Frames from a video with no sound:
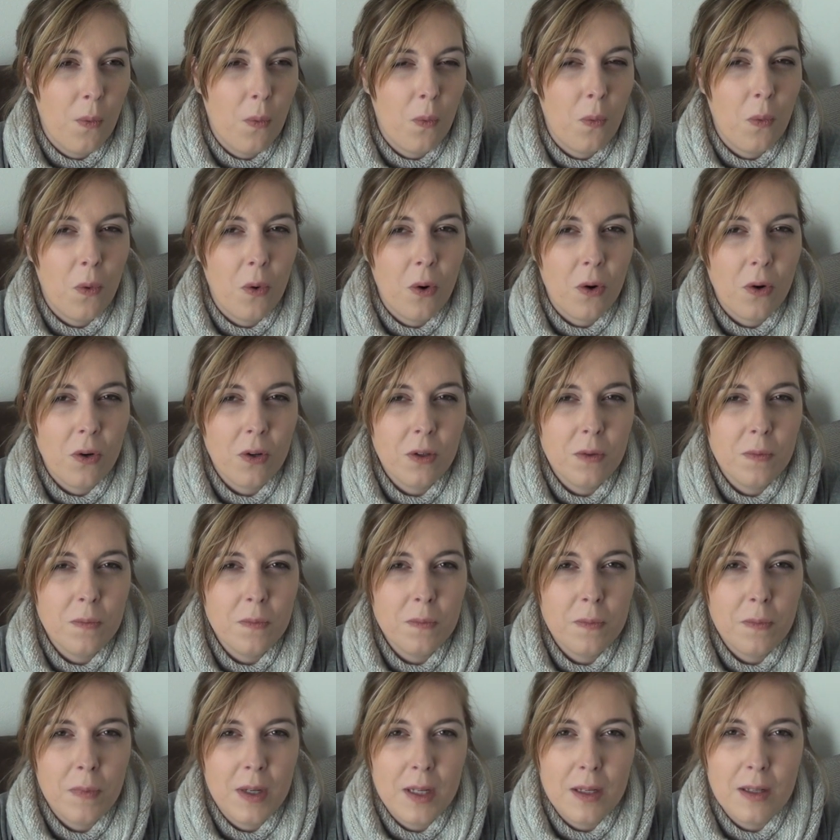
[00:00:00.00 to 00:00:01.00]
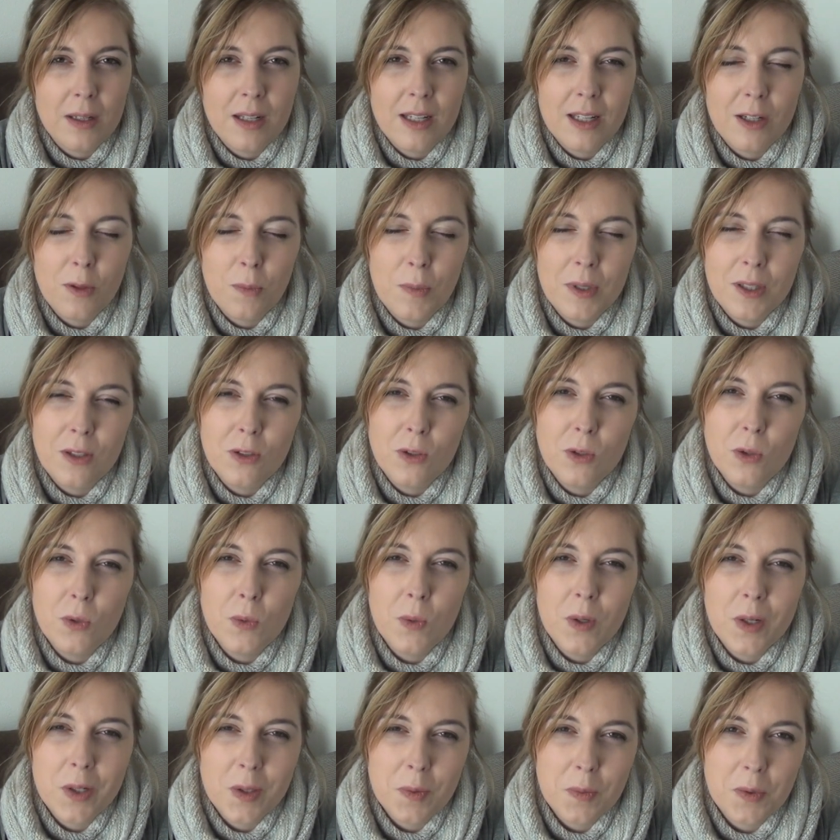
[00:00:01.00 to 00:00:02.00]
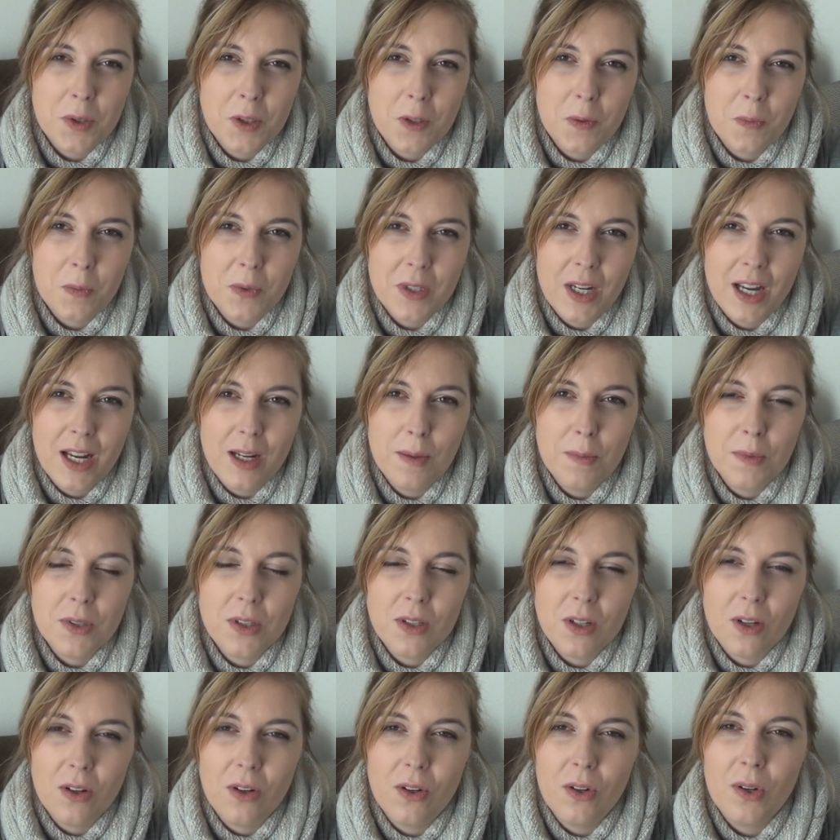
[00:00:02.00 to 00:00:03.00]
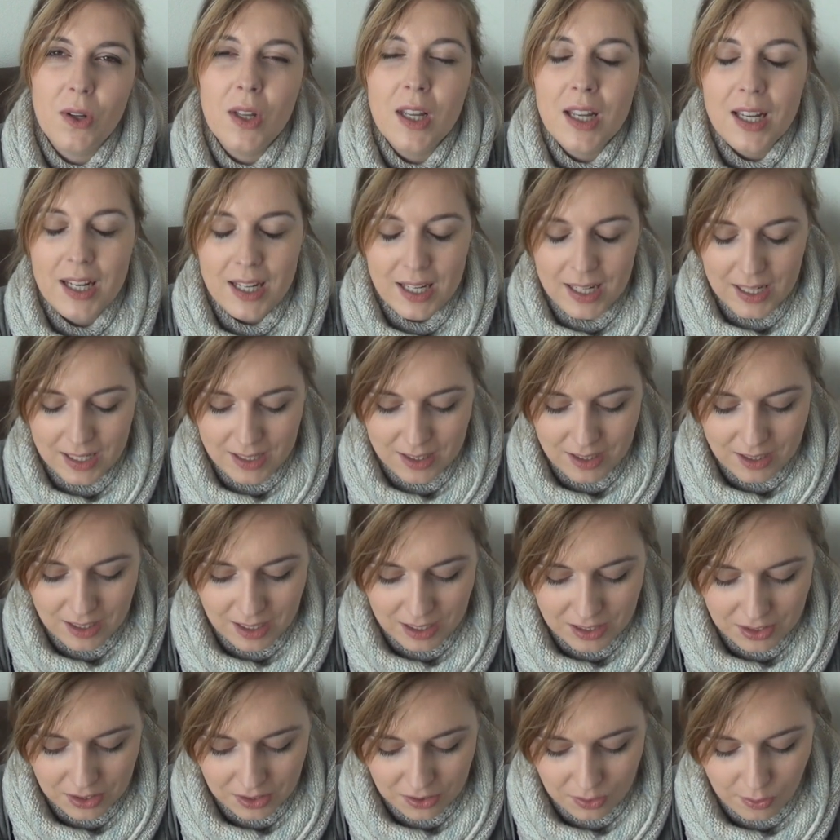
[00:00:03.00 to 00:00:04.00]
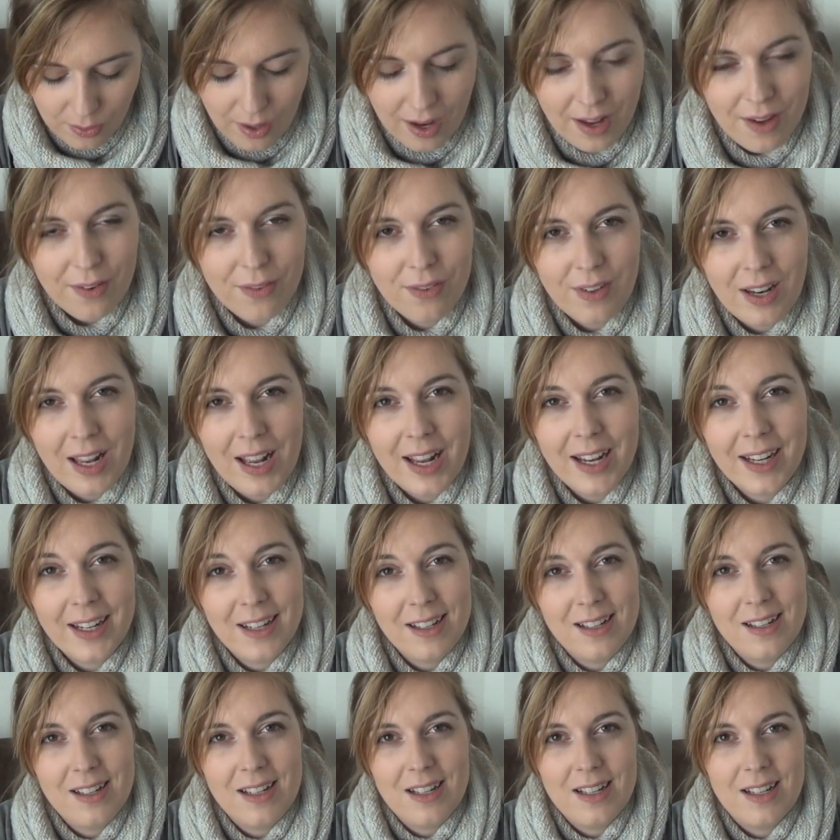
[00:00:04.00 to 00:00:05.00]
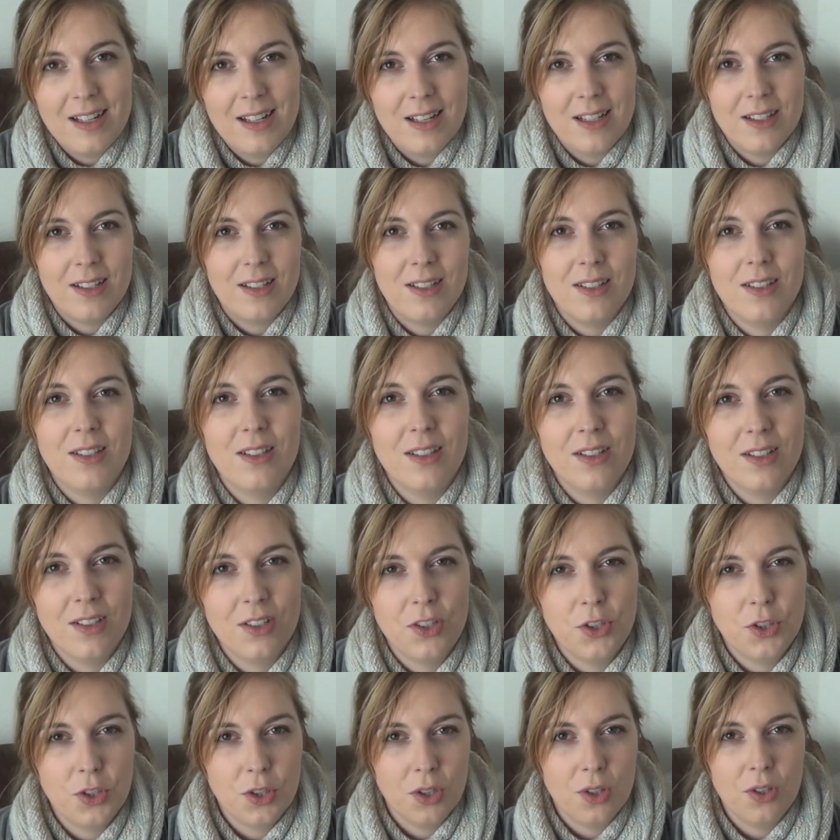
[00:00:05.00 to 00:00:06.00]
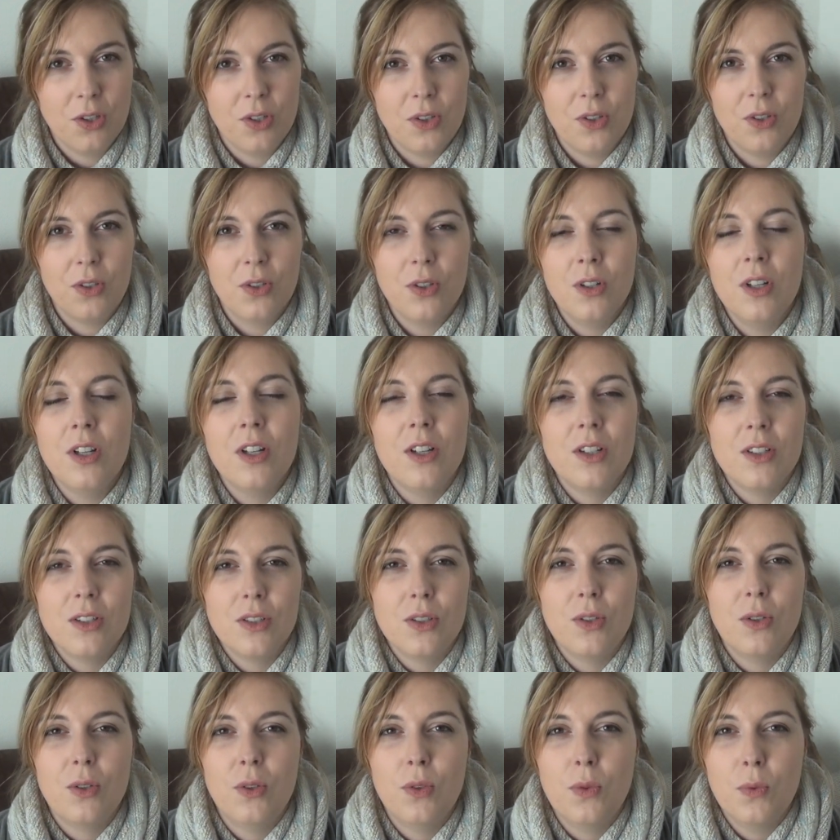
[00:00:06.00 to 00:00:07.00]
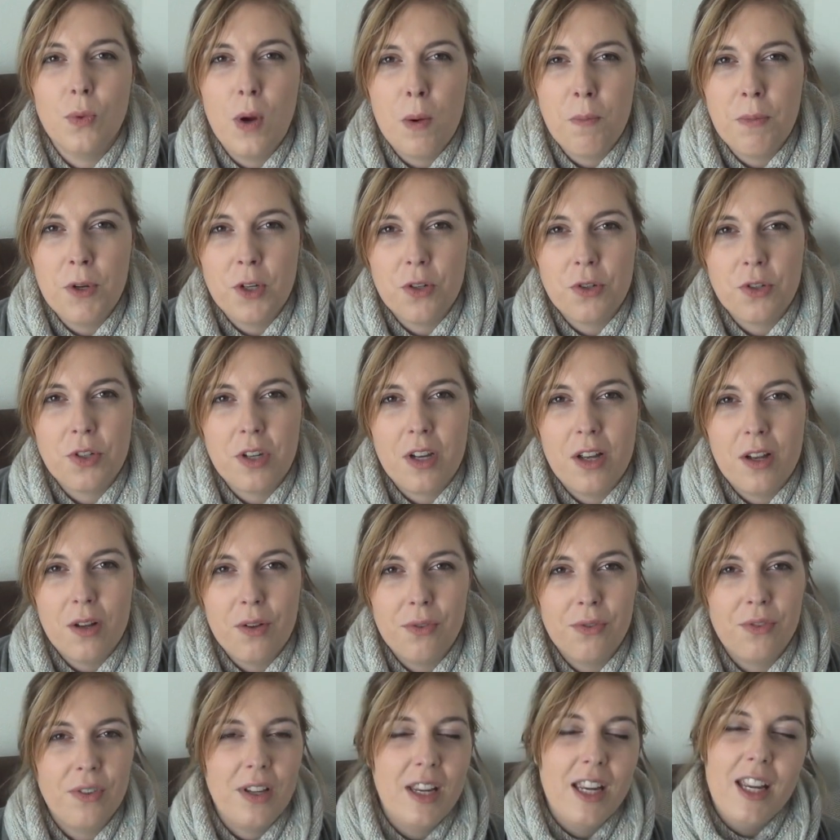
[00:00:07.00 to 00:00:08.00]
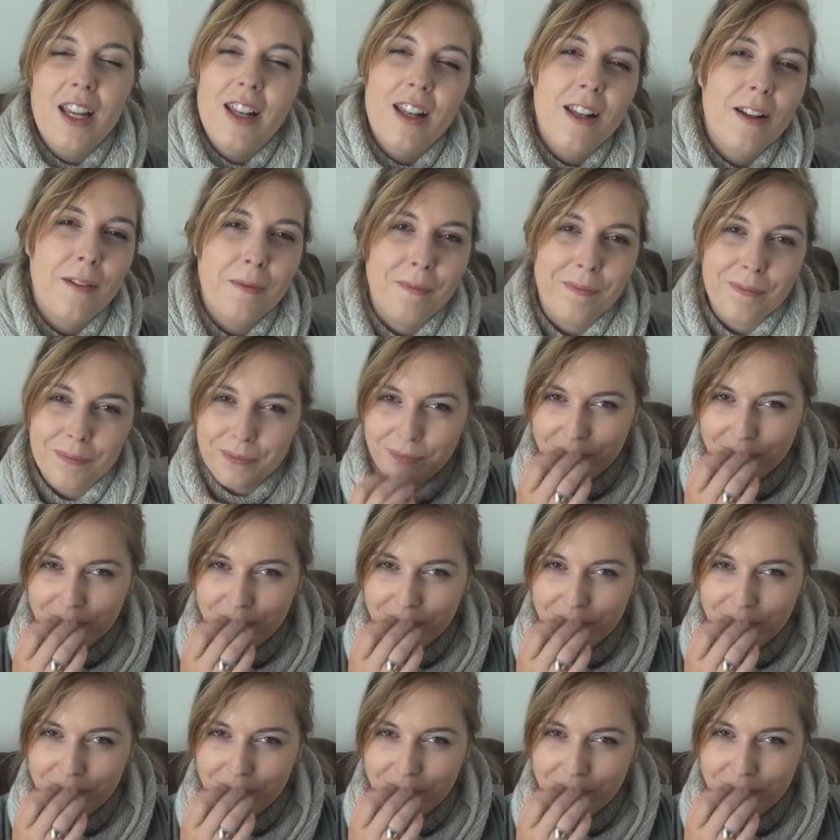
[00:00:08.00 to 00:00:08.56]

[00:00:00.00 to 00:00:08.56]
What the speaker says: warm, maybe a little bit too warm sometimes. So it's nice to have like a shawl to wrap yourself in